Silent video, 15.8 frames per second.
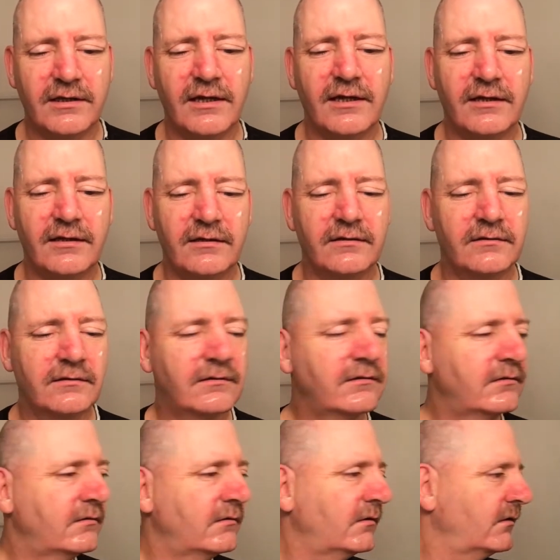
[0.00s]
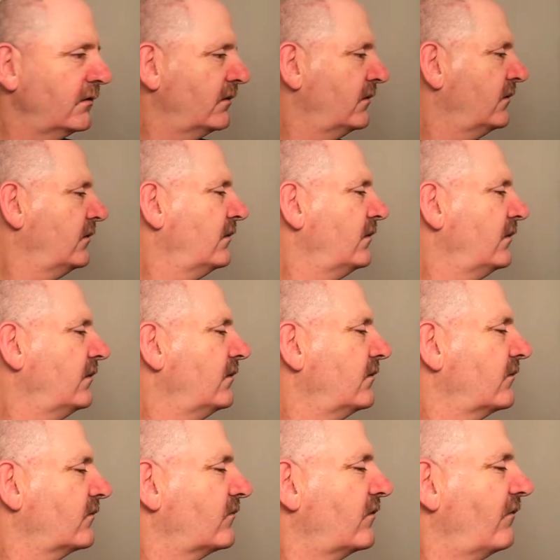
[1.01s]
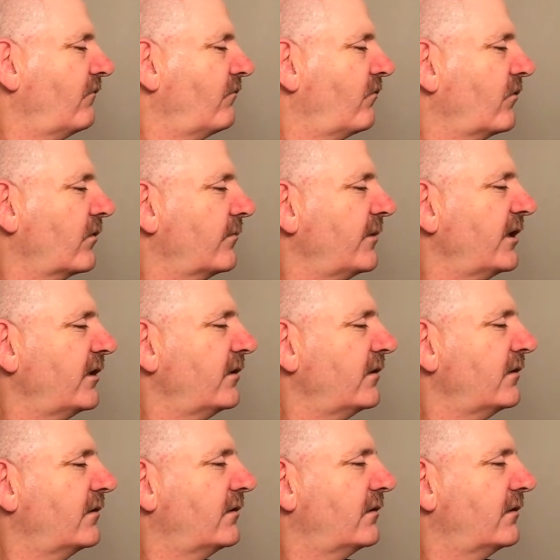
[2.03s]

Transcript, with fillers: that I'll sit for a minute.